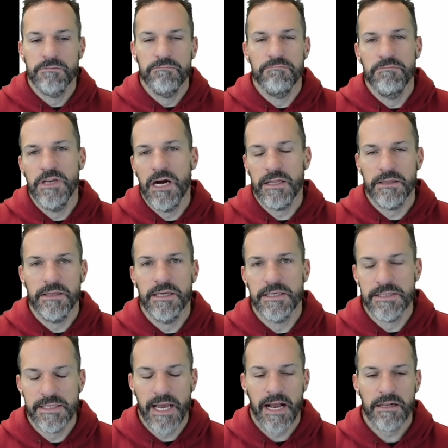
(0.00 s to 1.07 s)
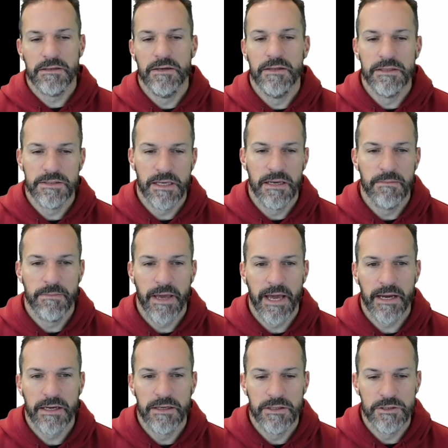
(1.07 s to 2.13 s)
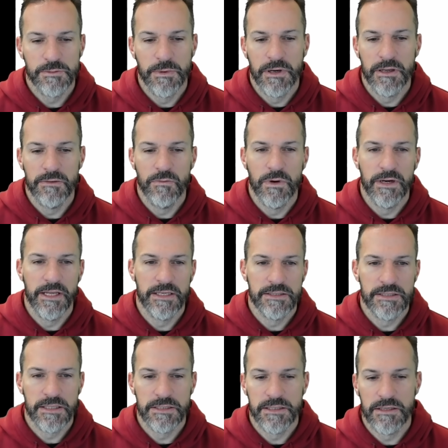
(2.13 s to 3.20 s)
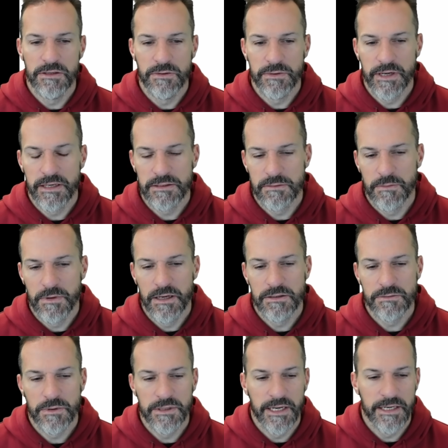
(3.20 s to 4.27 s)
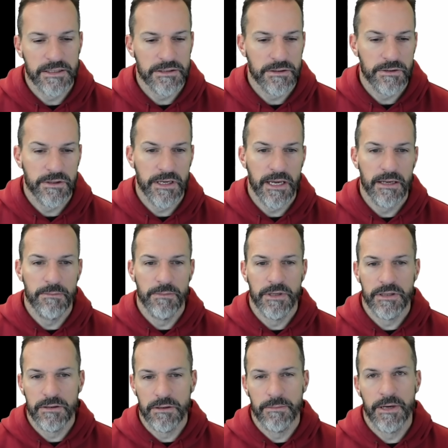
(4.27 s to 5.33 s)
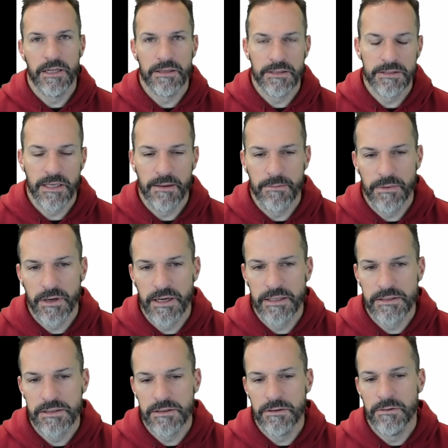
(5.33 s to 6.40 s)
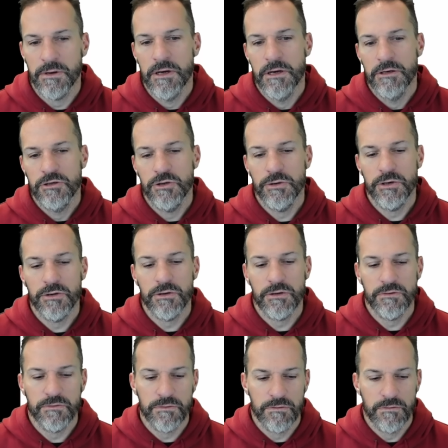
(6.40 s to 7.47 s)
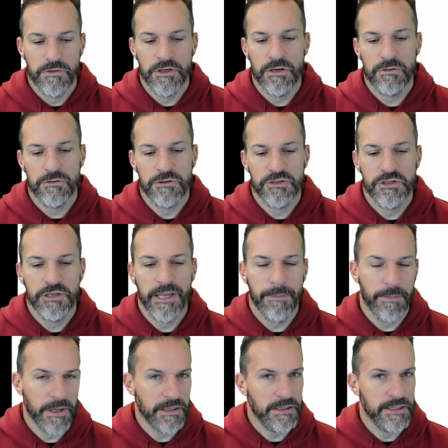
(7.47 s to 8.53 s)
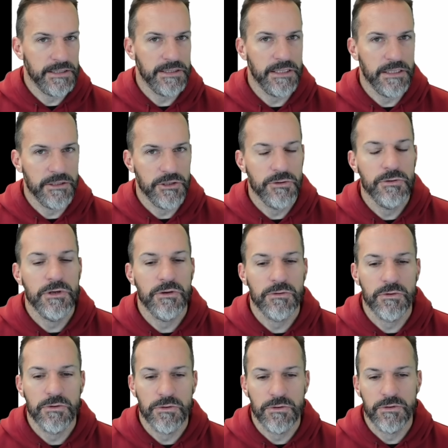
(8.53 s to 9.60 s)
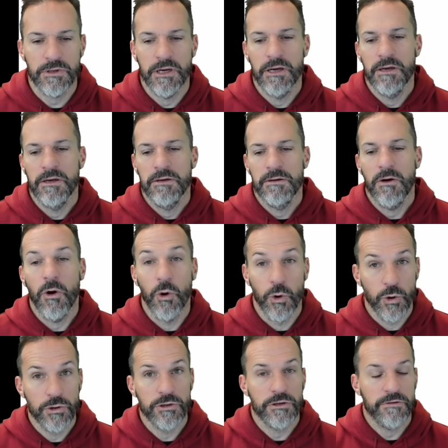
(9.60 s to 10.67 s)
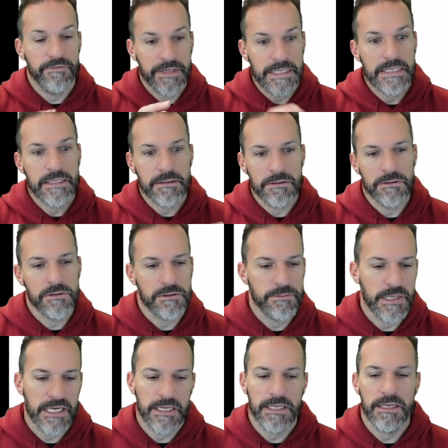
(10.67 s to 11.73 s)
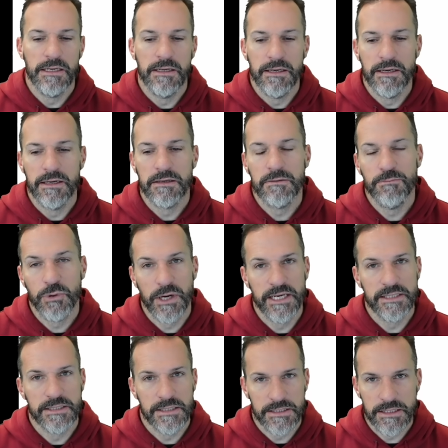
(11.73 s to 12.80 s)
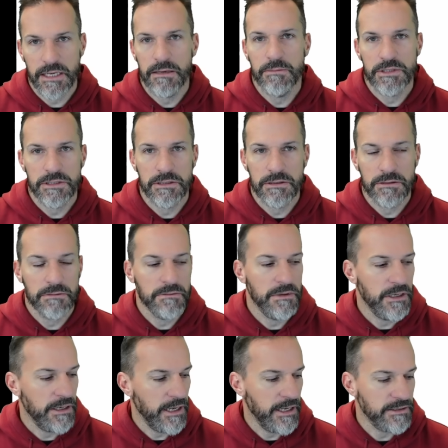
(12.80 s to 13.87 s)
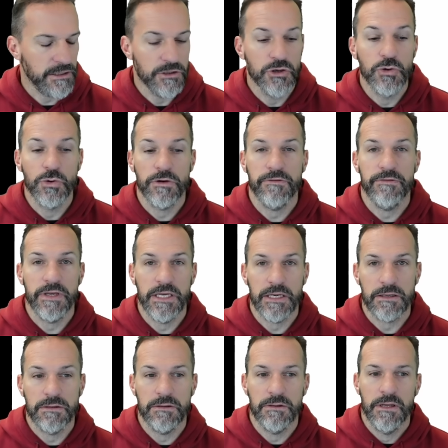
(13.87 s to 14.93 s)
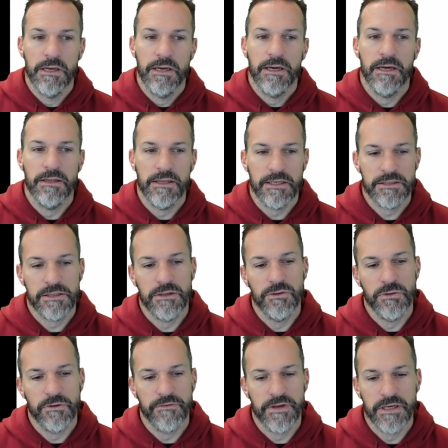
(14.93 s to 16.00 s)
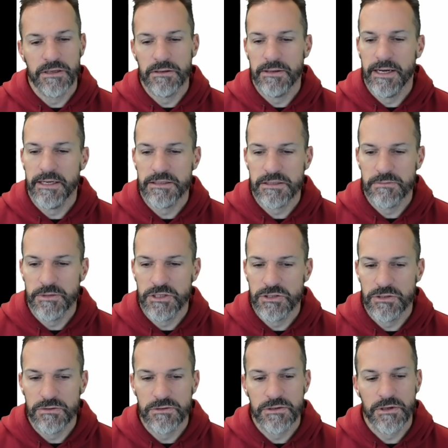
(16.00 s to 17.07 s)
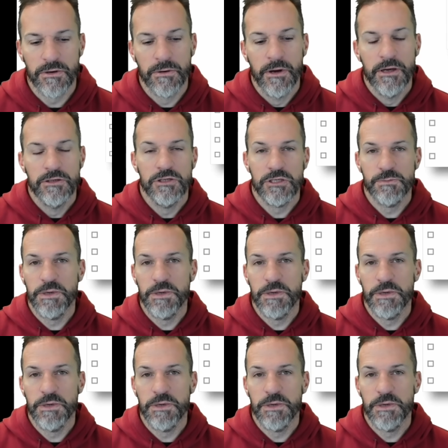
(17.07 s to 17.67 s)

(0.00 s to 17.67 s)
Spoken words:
not exactly the same package, but one has 62,000 miles, one has 38, but they're about the same price. So 2-year-old, you don't typically see 2-year-old older vehicles being priced the same as a newer vehicle, unless the newer vehicle has some issues. So just